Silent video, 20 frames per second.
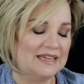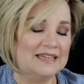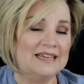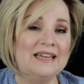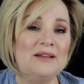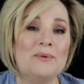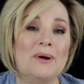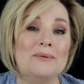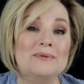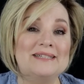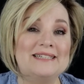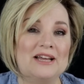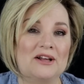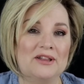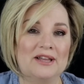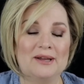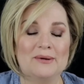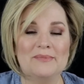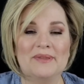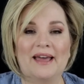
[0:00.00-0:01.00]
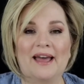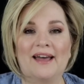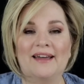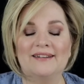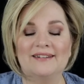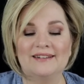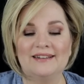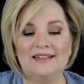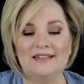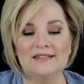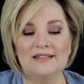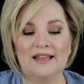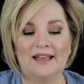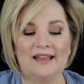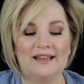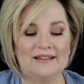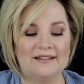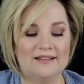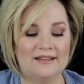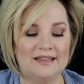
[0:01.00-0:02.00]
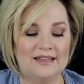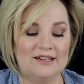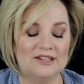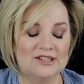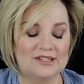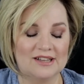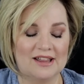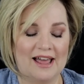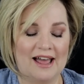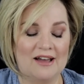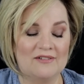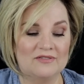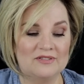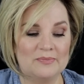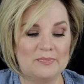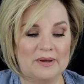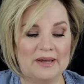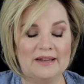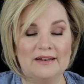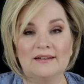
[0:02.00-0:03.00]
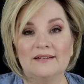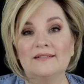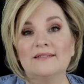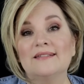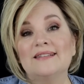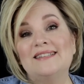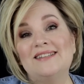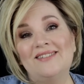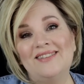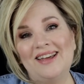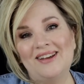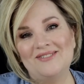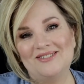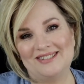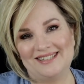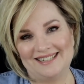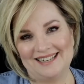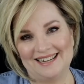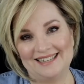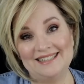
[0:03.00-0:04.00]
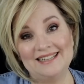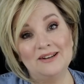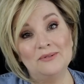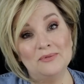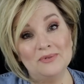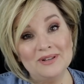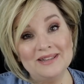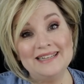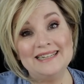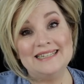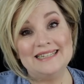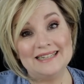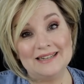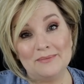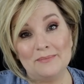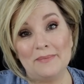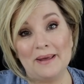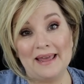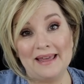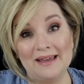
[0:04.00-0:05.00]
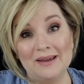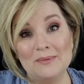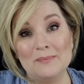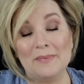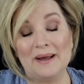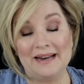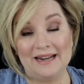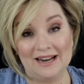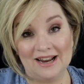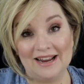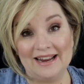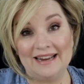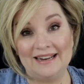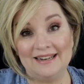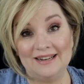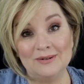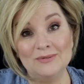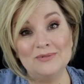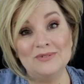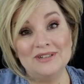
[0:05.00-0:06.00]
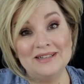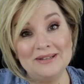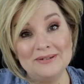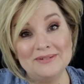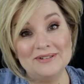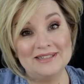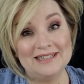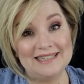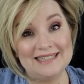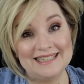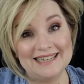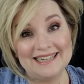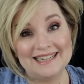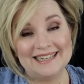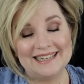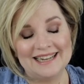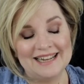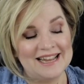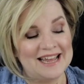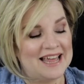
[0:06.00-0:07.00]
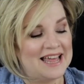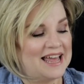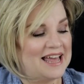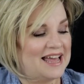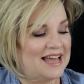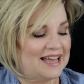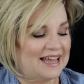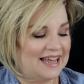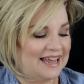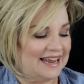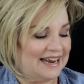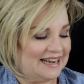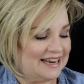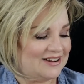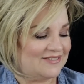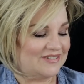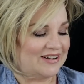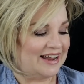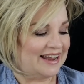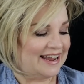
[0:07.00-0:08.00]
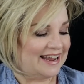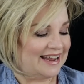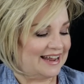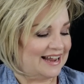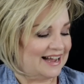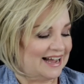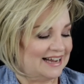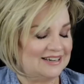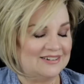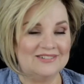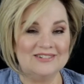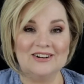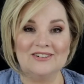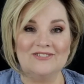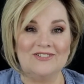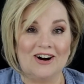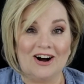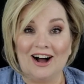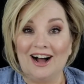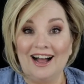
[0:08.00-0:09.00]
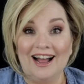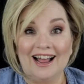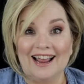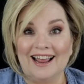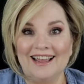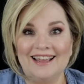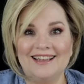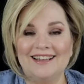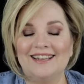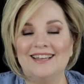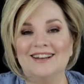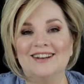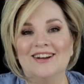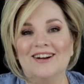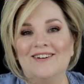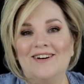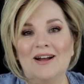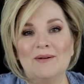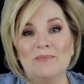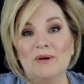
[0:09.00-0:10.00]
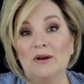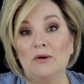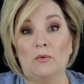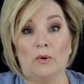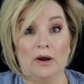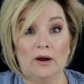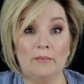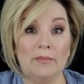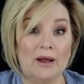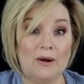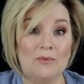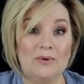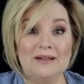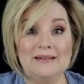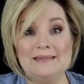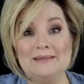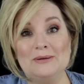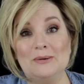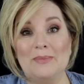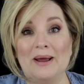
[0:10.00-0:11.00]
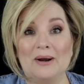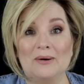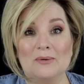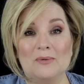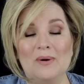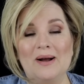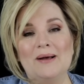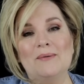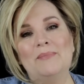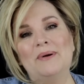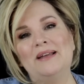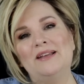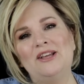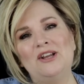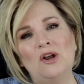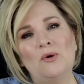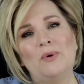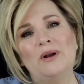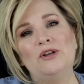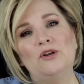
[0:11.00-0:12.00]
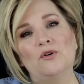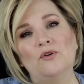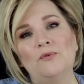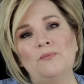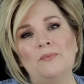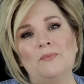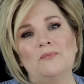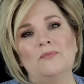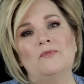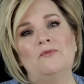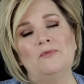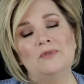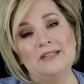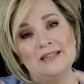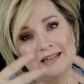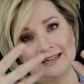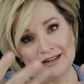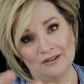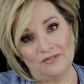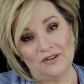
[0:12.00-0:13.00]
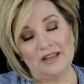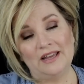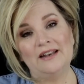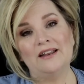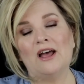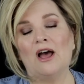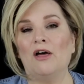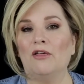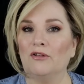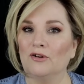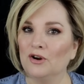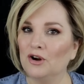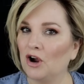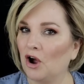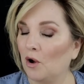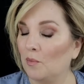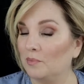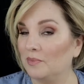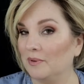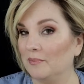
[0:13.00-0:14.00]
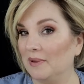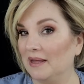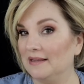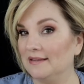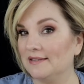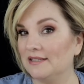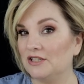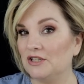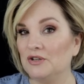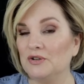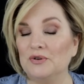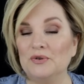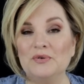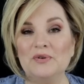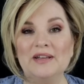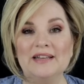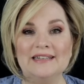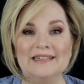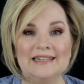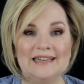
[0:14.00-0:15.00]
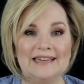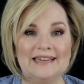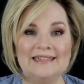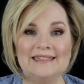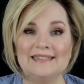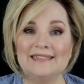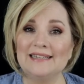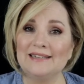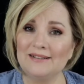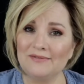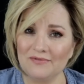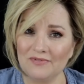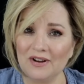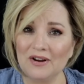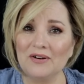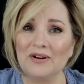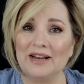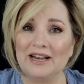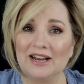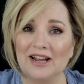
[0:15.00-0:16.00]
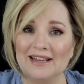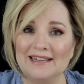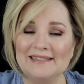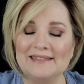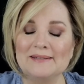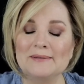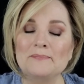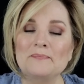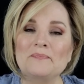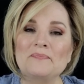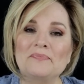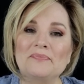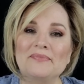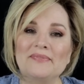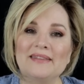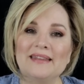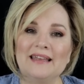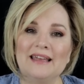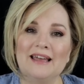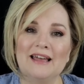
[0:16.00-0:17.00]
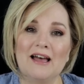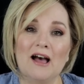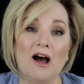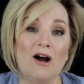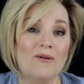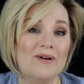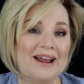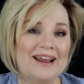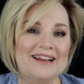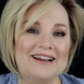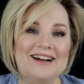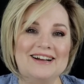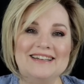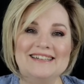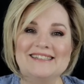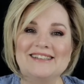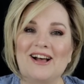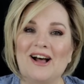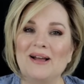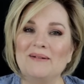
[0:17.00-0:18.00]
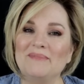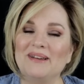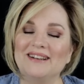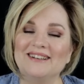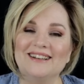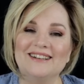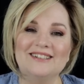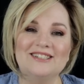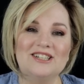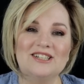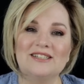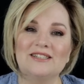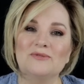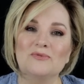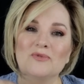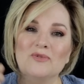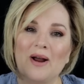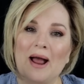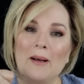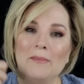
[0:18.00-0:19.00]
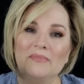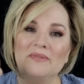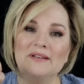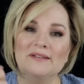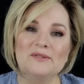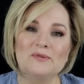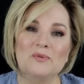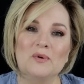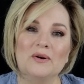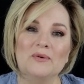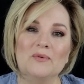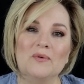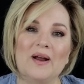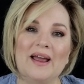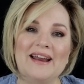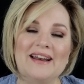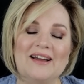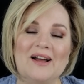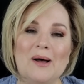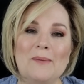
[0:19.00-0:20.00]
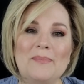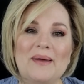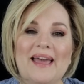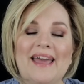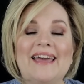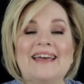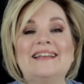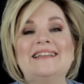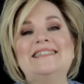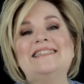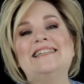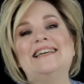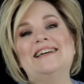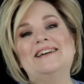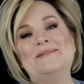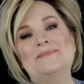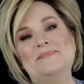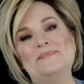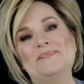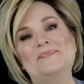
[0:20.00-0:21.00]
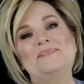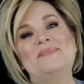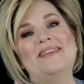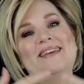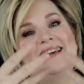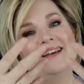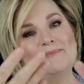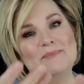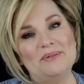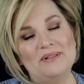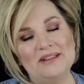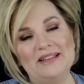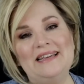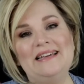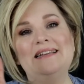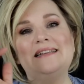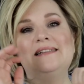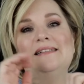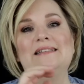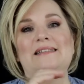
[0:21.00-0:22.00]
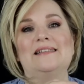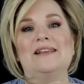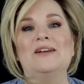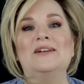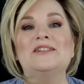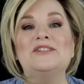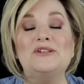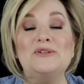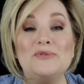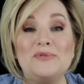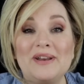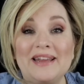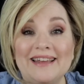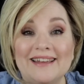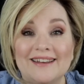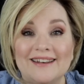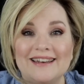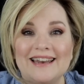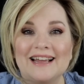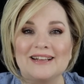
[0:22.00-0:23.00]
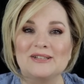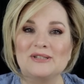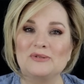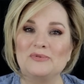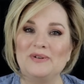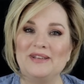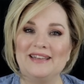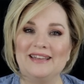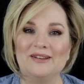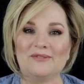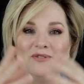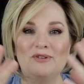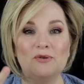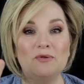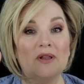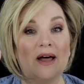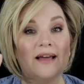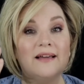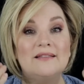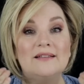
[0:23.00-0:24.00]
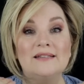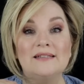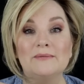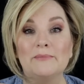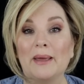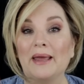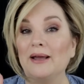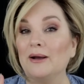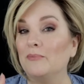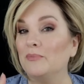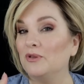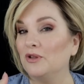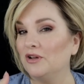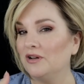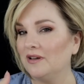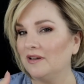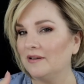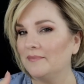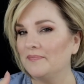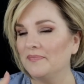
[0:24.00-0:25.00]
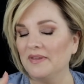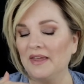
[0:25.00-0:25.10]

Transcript: anyway I was telling him that and he's like he just laughed but so that was nice it really did make my night it really really did anyway I don't know why you know I'm gonna wear my wigs no matter what but you know when you're significant other compliments you, and it's very nice. All right, guys, I'm gonna just wrap this one right up, and um, please uh, tune in next week if you like this makeup look.